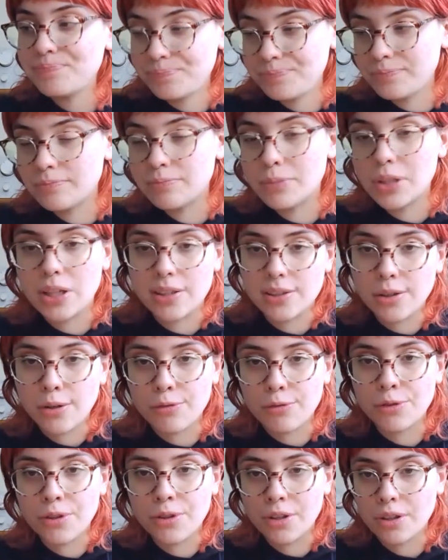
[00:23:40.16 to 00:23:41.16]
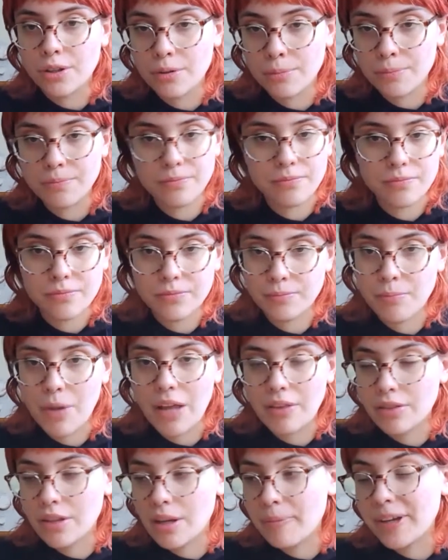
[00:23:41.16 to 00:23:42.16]
because of the
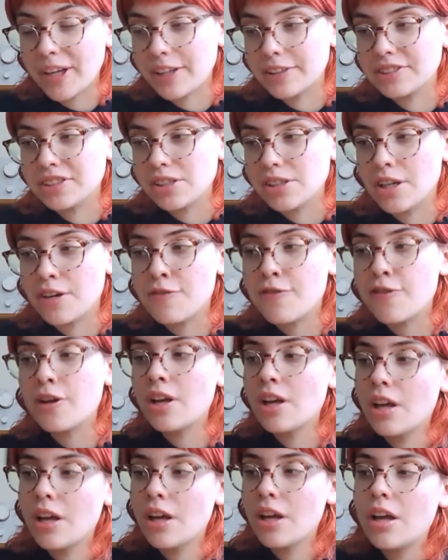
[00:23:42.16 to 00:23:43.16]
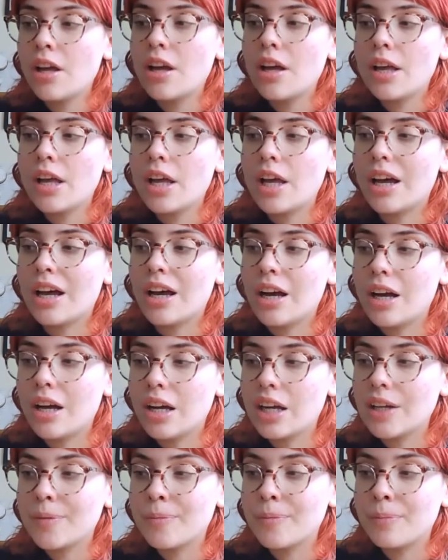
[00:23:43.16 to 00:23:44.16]
pandemic and stuff.
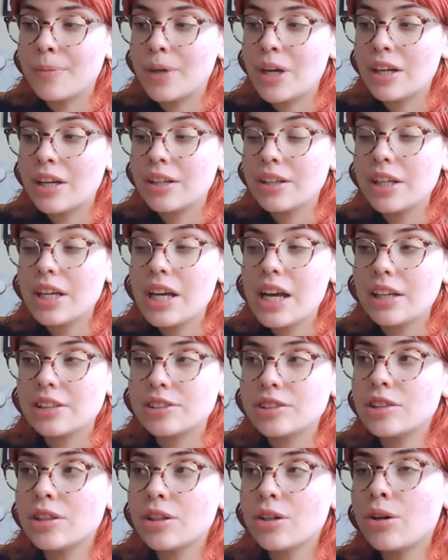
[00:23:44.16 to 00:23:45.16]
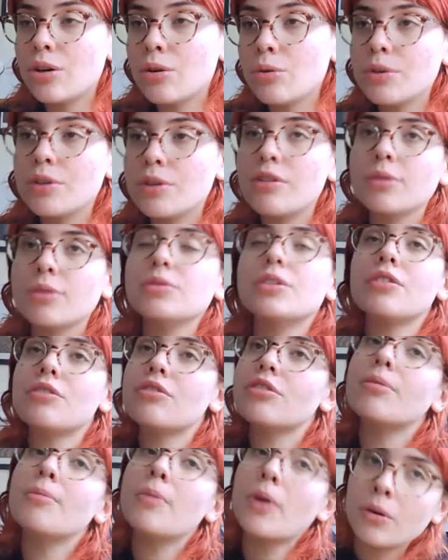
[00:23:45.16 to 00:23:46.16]
So we wrote it
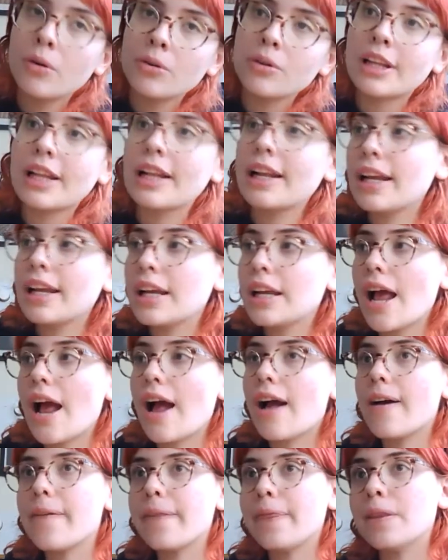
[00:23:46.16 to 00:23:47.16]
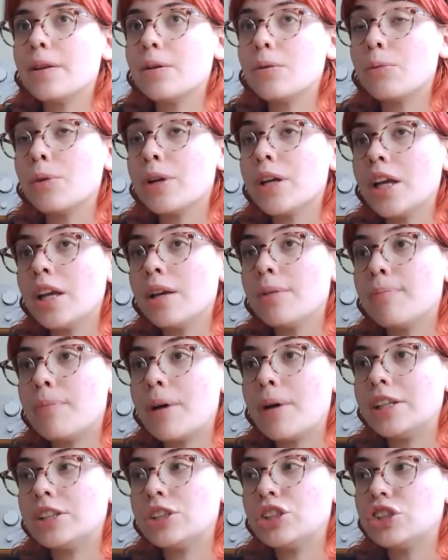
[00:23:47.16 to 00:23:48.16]
remotely, and we
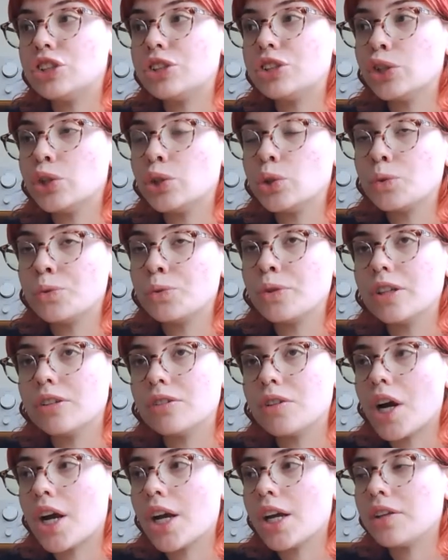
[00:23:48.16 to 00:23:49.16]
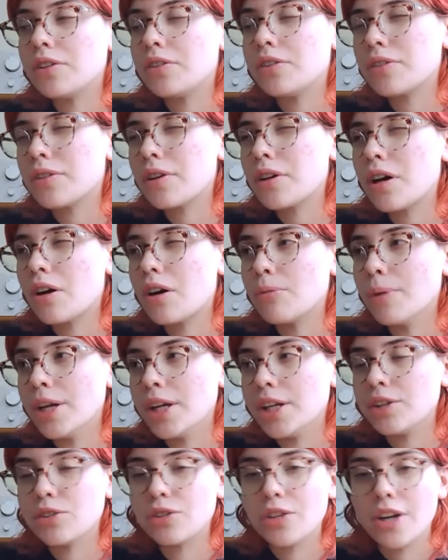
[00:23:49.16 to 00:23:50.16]
managed to write how
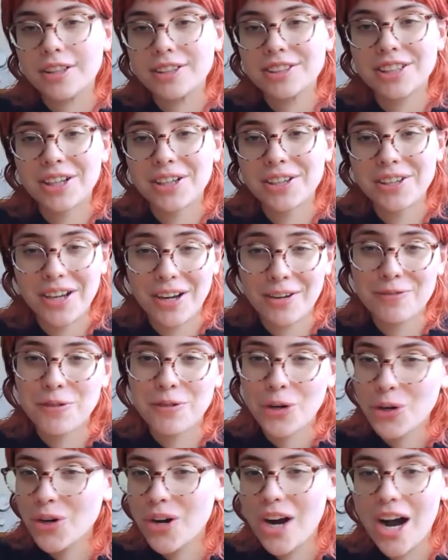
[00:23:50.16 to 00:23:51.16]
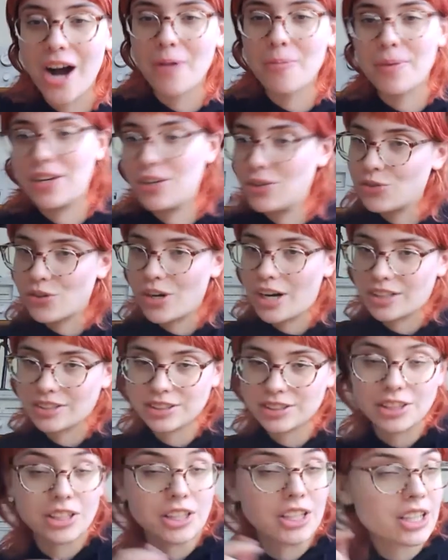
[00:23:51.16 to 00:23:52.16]
many tracks are there? I forgot how many tracks
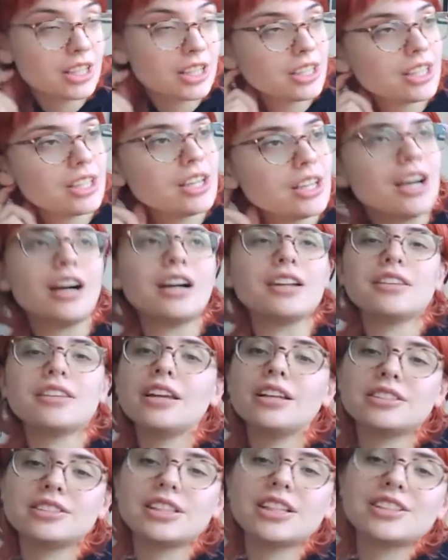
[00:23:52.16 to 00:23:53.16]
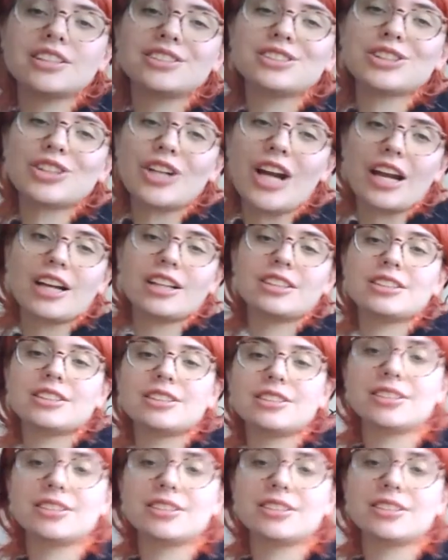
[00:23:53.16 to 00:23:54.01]
there are. I think 6 tracks.